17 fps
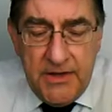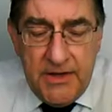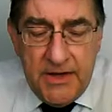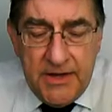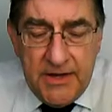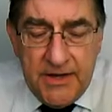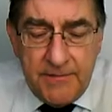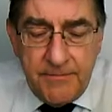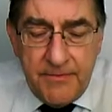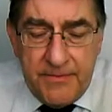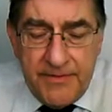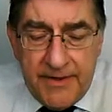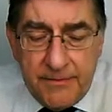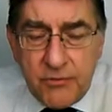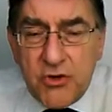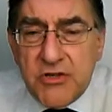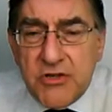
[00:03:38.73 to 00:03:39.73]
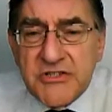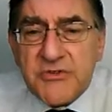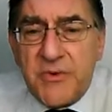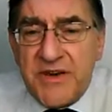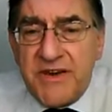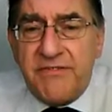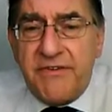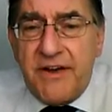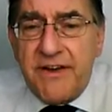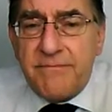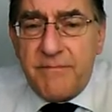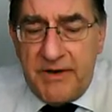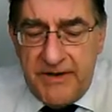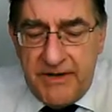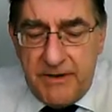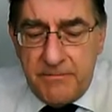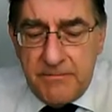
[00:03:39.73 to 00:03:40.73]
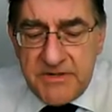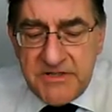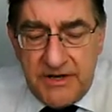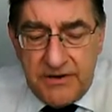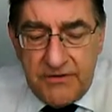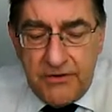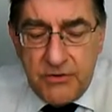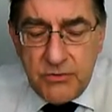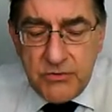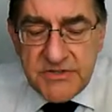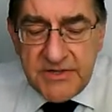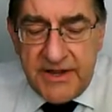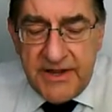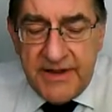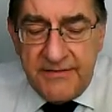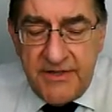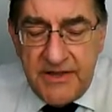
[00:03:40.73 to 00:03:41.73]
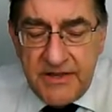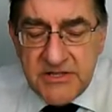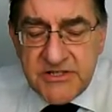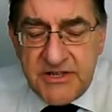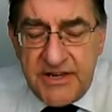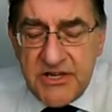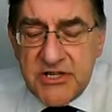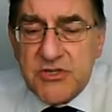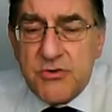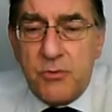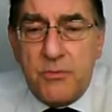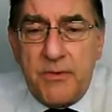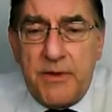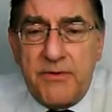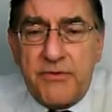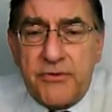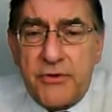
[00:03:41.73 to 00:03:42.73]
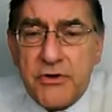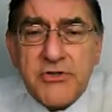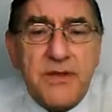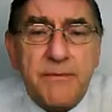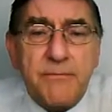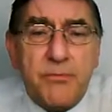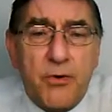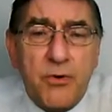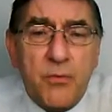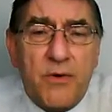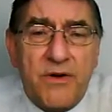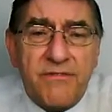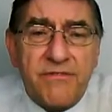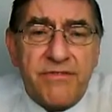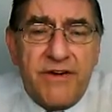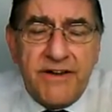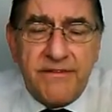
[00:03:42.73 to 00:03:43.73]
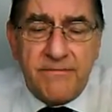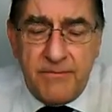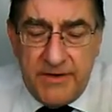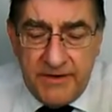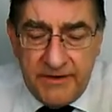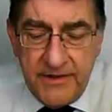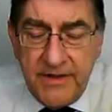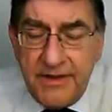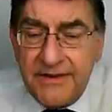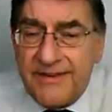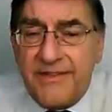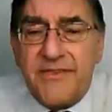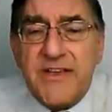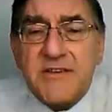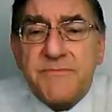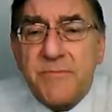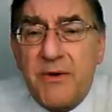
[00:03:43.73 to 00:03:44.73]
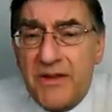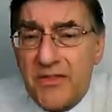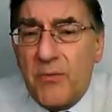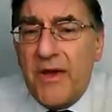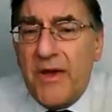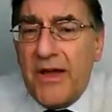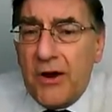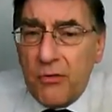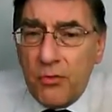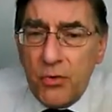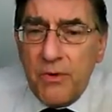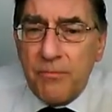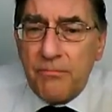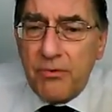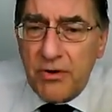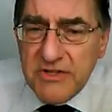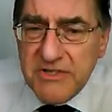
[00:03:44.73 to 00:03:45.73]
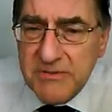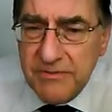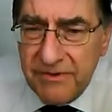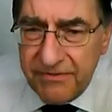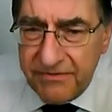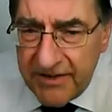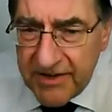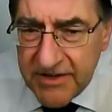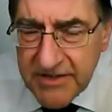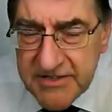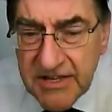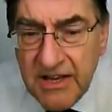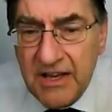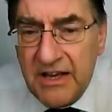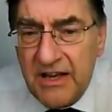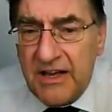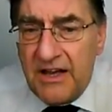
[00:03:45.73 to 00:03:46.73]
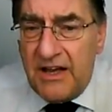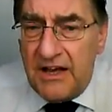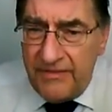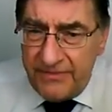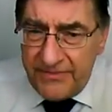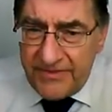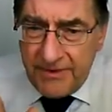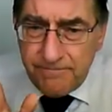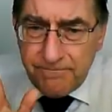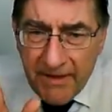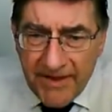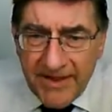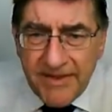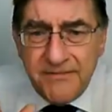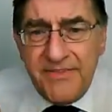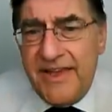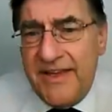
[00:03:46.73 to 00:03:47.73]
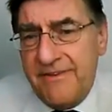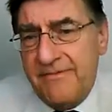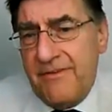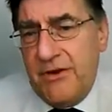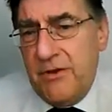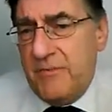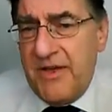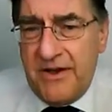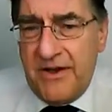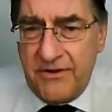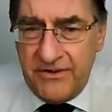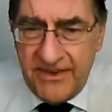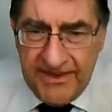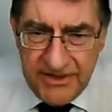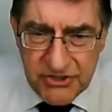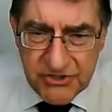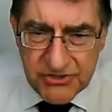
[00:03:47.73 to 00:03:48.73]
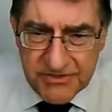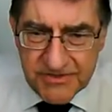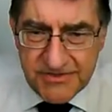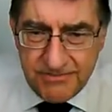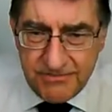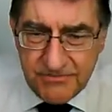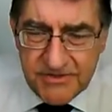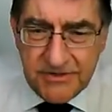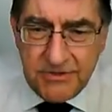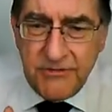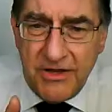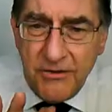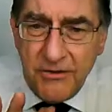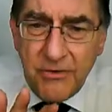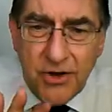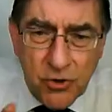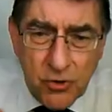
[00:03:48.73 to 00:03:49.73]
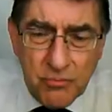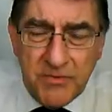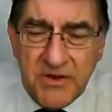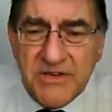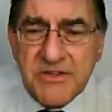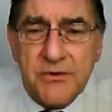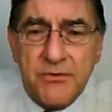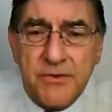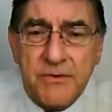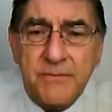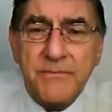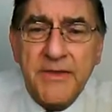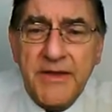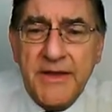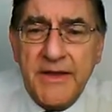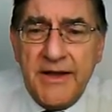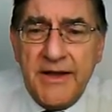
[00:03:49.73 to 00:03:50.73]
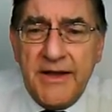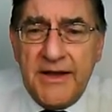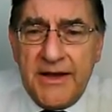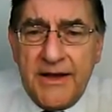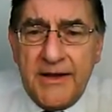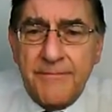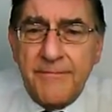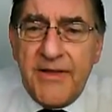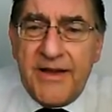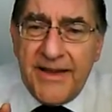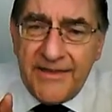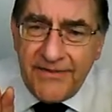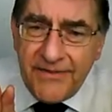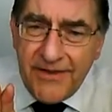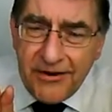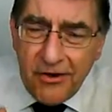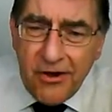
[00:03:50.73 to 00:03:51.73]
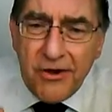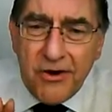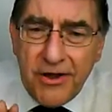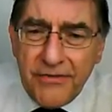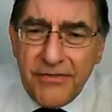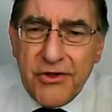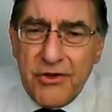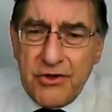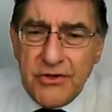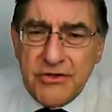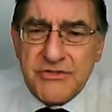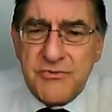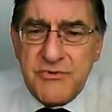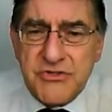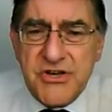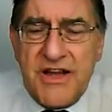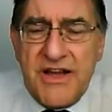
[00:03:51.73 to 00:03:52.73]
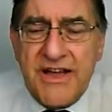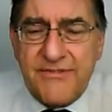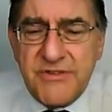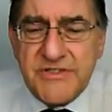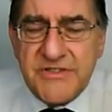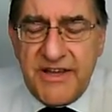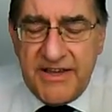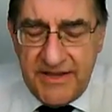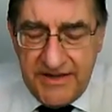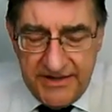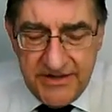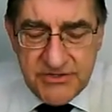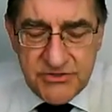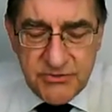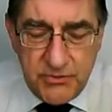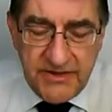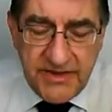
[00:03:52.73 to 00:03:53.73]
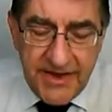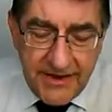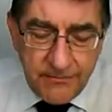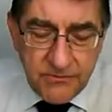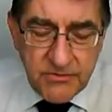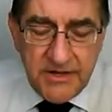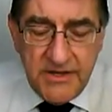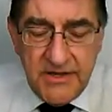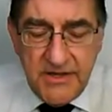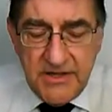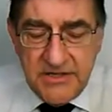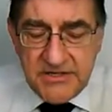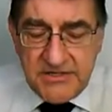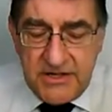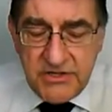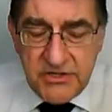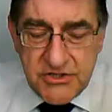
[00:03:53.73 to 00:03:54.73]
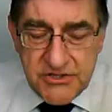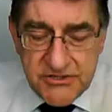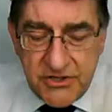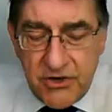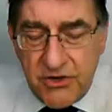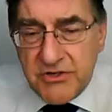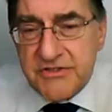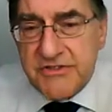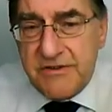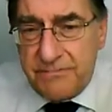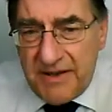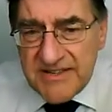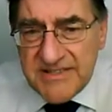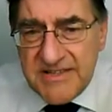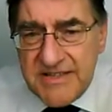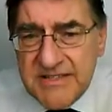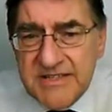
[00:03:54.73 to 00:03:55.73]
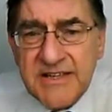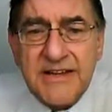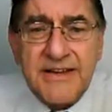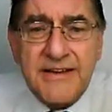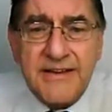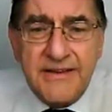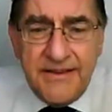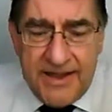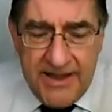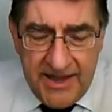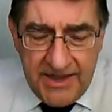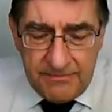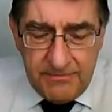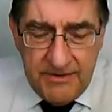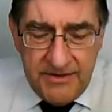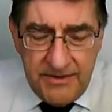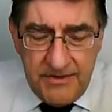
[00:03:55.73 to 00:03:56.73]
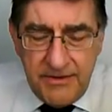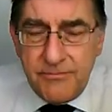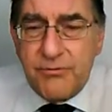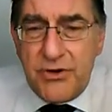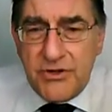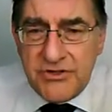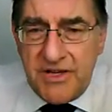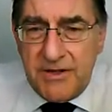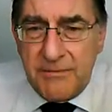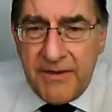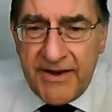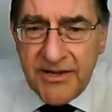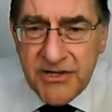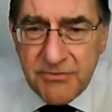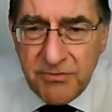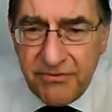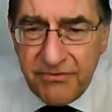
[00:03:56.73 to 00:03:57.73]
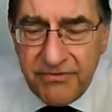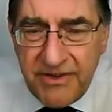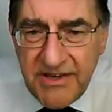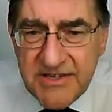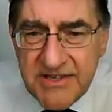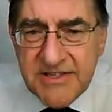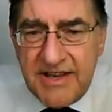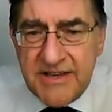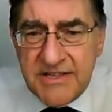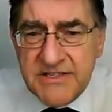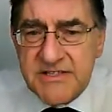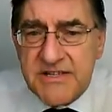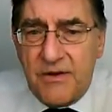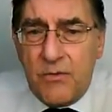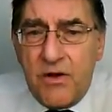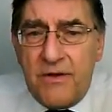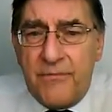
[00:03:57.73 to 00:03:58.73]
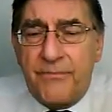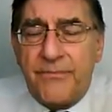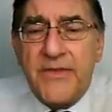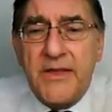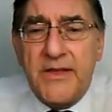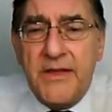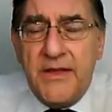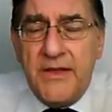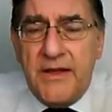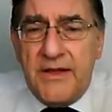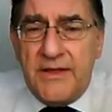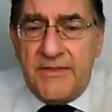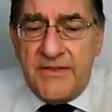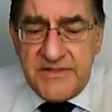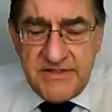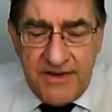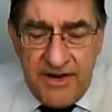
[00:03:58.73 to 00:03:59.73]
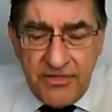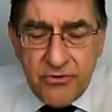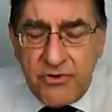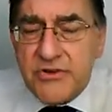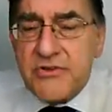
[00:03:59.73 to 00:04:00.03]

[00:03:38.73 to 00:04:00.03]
that would cost 25 million in materials, and the installation will be 13.15 million. Now these, by the way, are all approximate figures. They're back of the envelope calculations, so don't hold me to them. And there are other costs which I haven't taken into account, such as the cost of buses, admin, project management fees, and so on. There's another